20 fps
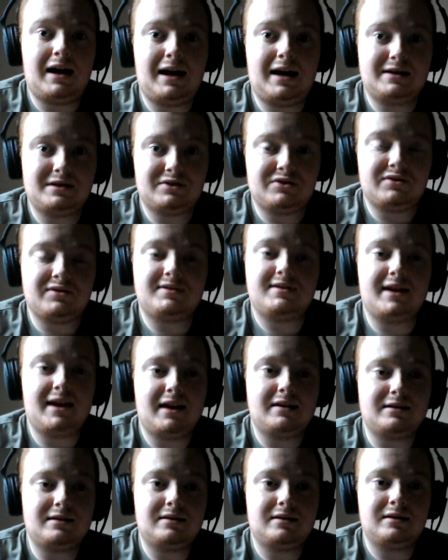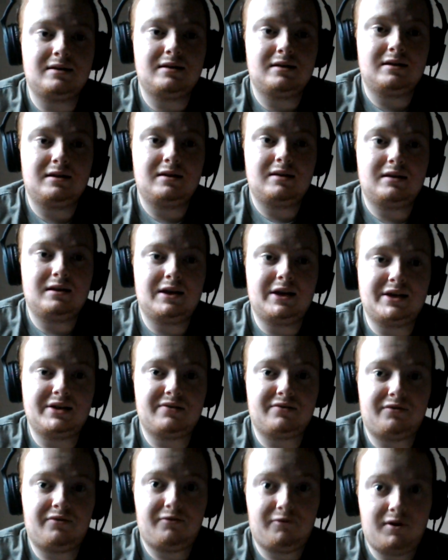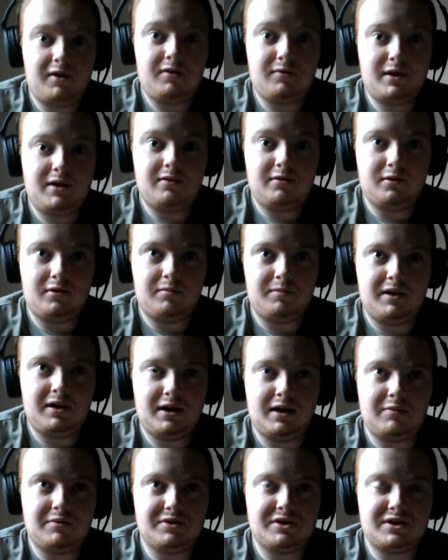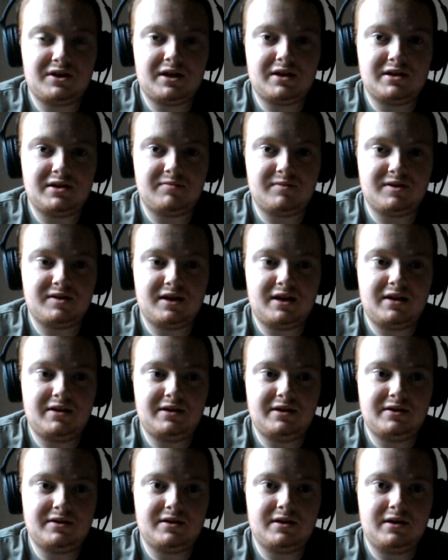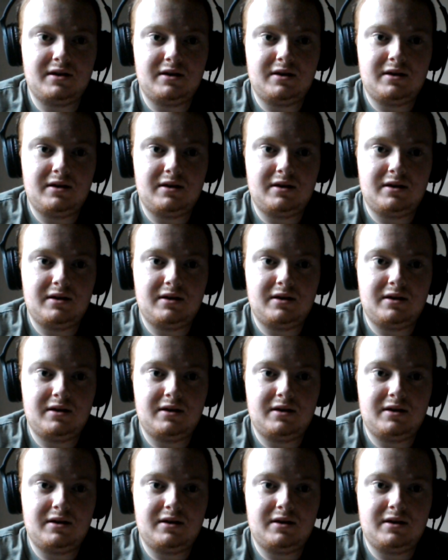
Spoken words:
as I just said, is Ferrari not being able to challenge Mercedes.